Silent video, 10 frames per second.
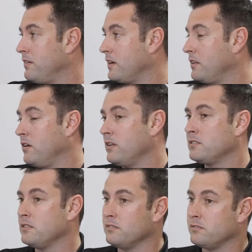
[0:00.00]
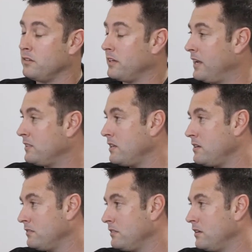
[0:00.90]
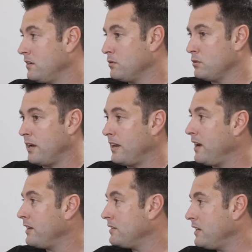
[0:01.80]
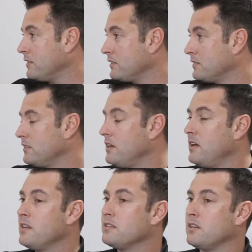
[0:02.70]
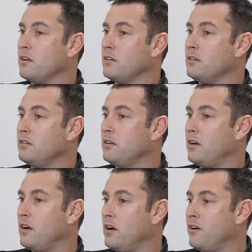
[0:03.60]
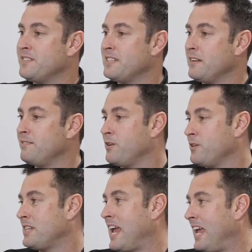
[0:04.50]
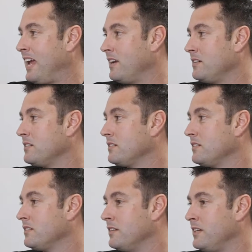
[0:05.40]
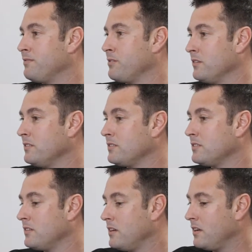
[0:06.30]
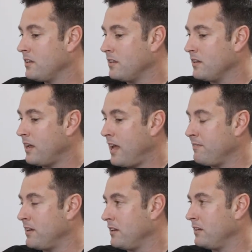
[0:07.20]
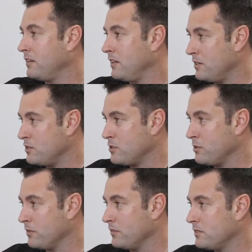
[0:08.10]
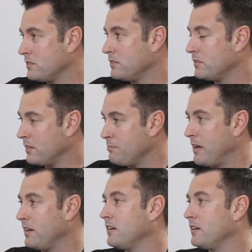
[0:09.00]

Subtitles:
had clients that have got cancer or had heart attacks. So I've seen firsthand the difference that having insurance can make.